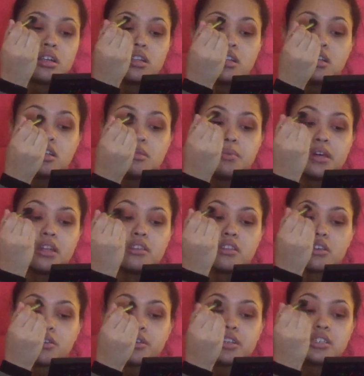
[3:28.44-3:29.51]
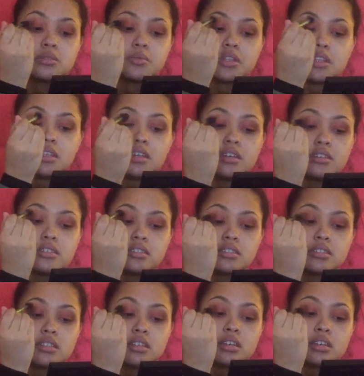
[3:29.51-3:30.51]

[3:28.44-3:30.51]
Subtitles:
a little bit in the crease with this.